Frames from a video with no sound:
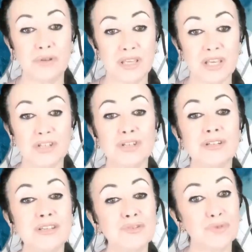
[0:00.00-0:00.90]
creation
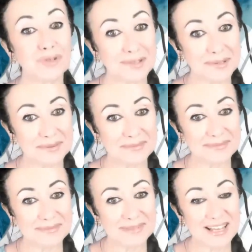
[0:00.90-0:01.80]
destruction.
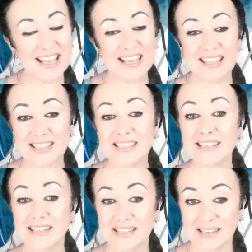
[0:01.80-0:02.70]
This
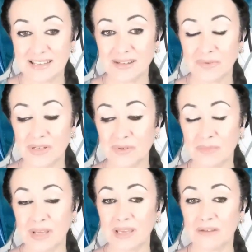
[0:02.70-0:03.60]
is necessary to
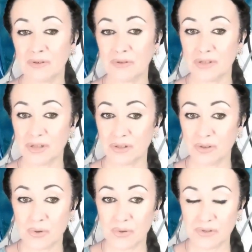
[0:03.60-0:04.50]
make evolution
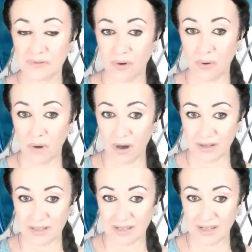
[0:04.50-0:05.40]
goes
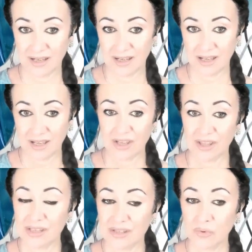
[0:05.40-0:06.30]
forward.
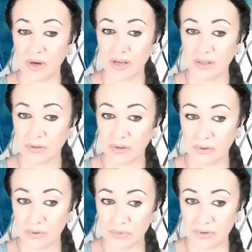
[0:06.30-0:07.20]
This is why the
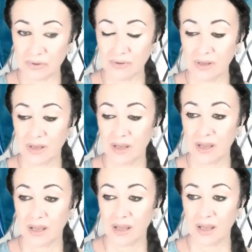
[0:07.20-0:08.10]
humans
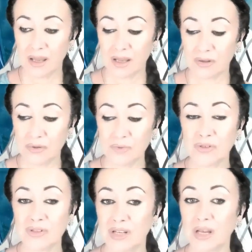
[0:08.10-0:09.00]

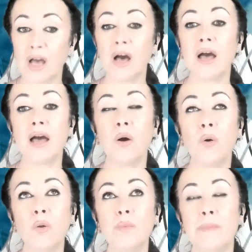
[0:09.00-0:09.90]
and
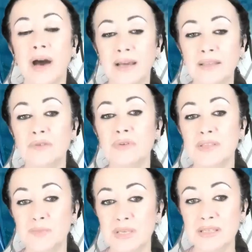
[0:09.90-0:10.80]
all binary
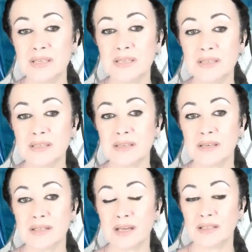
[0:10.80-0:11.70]
species
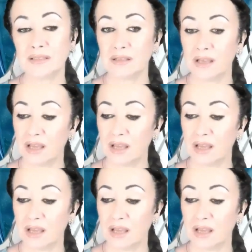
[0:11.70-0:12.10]
that